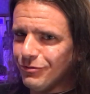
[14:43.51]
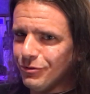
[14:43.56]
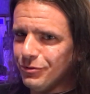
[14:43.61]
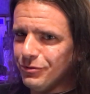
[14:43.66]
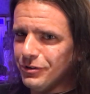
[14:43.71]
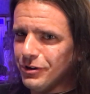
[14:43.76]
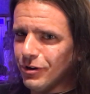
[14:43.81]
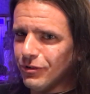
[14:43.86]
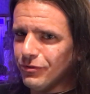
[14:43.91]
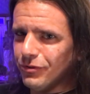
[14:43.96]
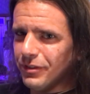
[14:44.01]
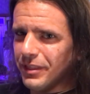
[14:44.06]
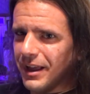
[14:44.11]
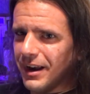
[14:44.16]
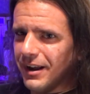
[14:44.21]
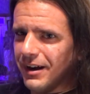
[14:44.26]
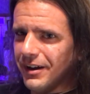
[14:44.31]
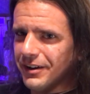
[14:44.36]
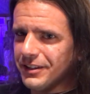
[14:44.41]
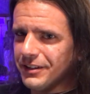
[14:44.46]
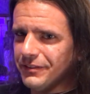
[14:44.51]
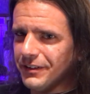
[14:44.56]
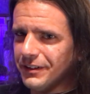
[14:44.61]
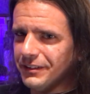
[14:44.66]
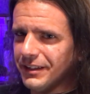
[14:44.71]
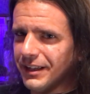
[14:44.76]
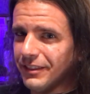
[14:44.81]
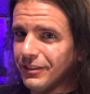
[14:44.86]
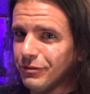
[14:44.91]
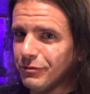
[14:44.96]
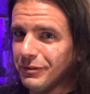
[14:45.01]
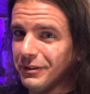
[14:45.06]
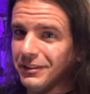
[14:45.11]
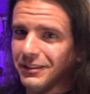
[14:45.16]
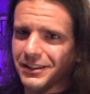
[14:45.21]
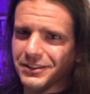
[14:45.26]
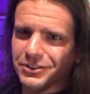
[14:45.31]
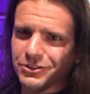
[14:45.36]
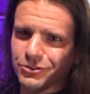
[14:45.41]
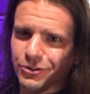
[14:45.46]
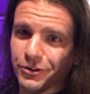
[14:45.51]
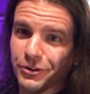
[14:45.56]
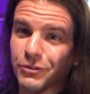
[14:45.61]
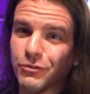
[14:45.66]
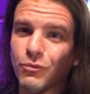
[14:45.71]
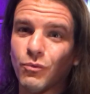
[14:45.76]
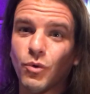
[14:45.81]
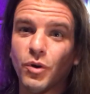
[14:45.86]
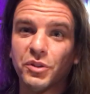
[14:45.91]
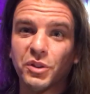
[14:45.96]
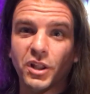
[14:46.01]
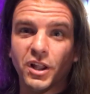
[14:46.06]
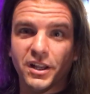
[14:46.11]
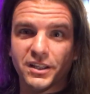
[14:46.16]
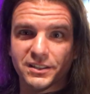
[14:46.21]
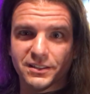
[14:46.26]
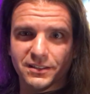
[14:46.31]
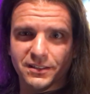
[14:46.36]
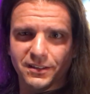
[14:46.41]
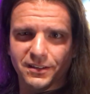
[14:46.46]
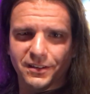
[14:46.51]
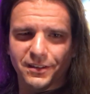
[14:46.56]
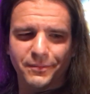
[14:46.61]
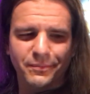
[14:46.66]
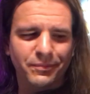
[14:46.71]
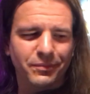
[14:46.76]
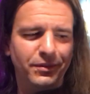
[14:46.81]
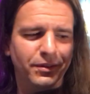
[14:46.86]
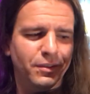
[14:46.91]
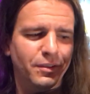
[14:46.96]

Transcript: root note for that octave on that three. Let's start it one last time.